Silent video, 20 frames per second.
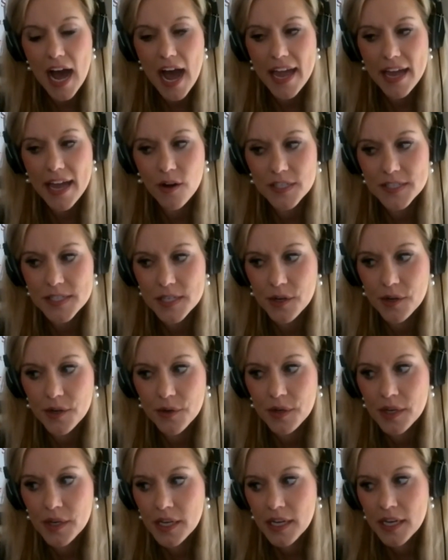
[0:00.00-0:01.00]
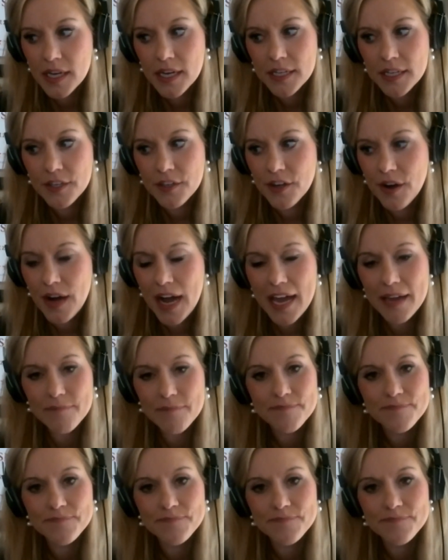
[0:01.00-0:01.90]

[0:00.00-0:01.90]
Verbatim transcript: I mm-hmm. also, you know, I